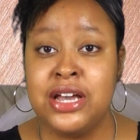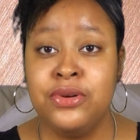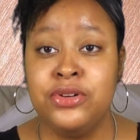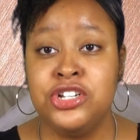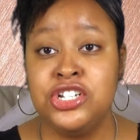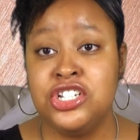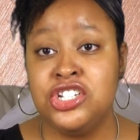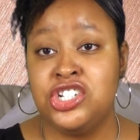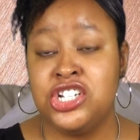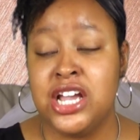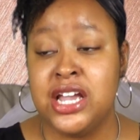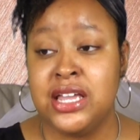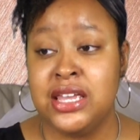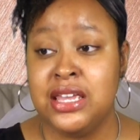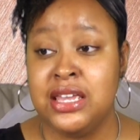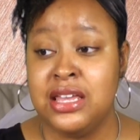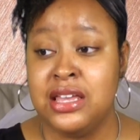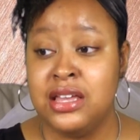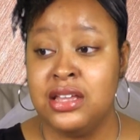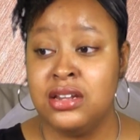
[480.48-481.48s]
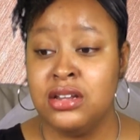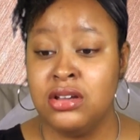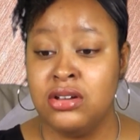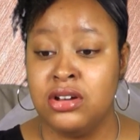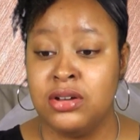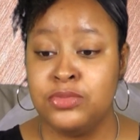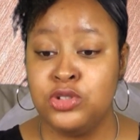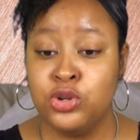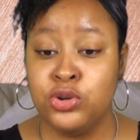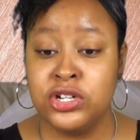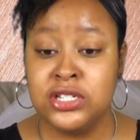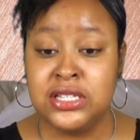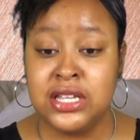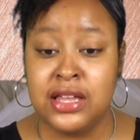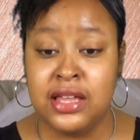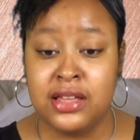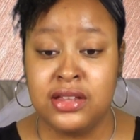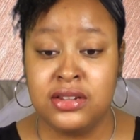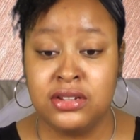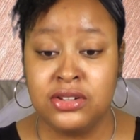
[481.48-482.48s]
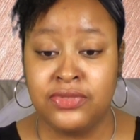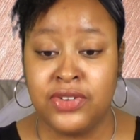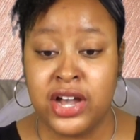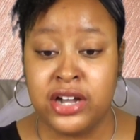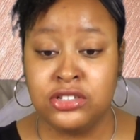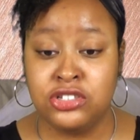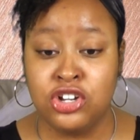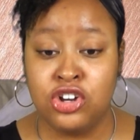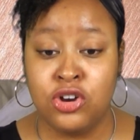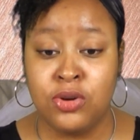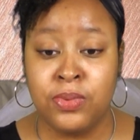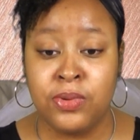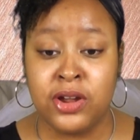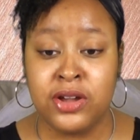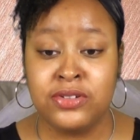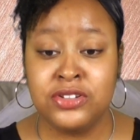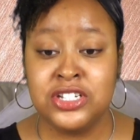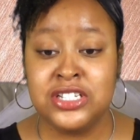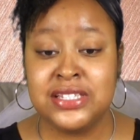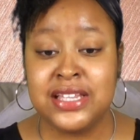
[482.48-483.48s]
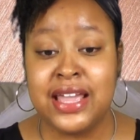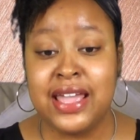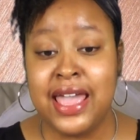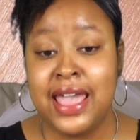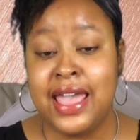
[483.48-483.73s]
I would just check in. Towards the end of October, I was just like,